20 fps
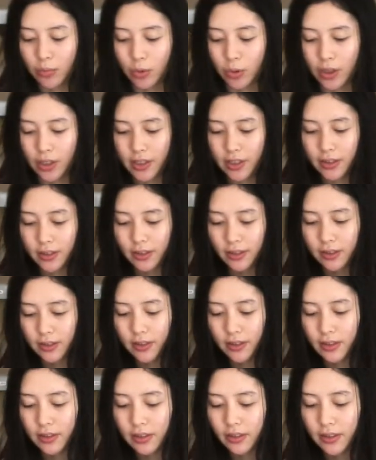board
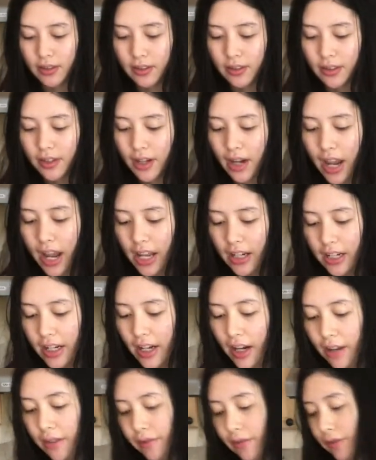and a
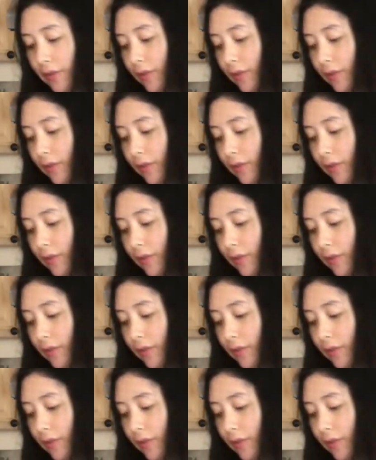knife.